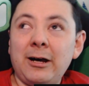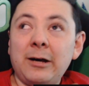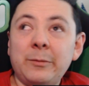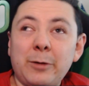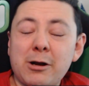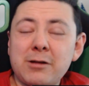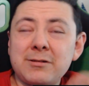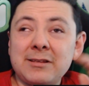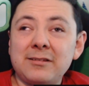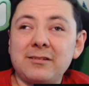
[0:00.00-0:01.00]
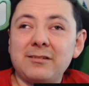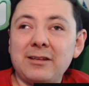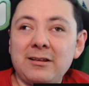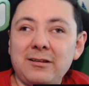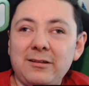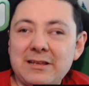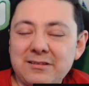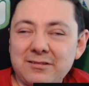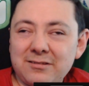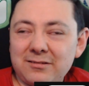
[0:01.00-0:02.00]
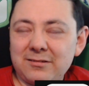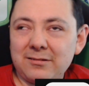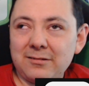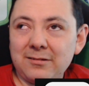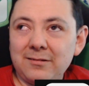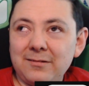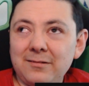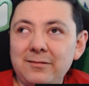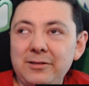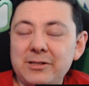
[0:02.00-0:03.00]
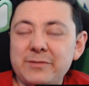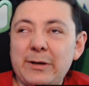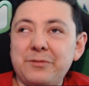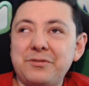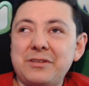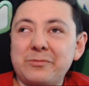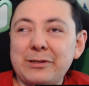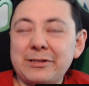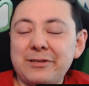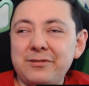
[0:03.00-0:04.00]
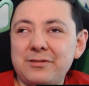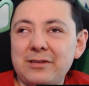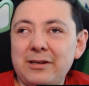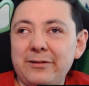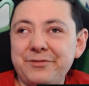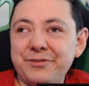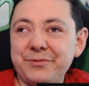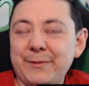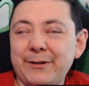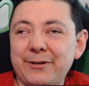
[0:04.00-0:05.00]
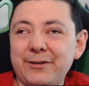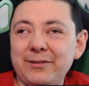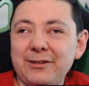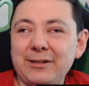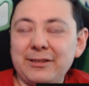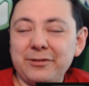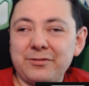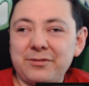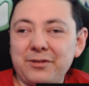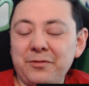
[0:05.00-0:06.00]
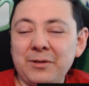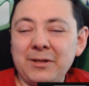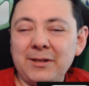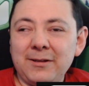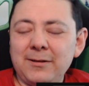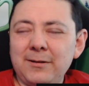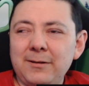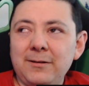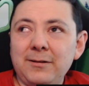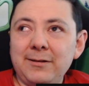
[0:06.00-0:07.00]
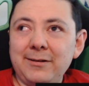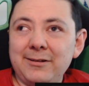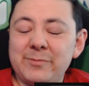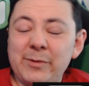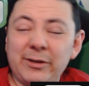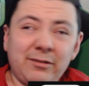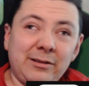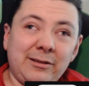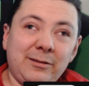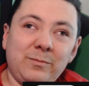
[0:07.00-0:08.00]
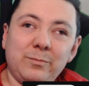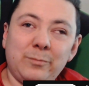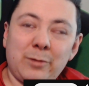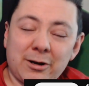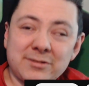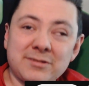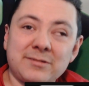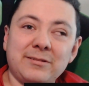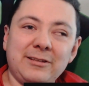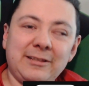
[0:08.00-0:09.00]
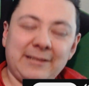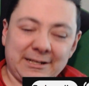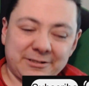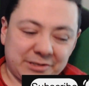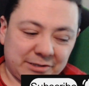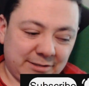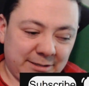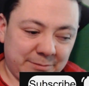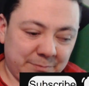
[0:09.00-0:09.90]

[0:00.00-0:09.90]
Mars is it is your spouse, as well as Jupiter. Look at those two, especially Mars in that chart. Yeah,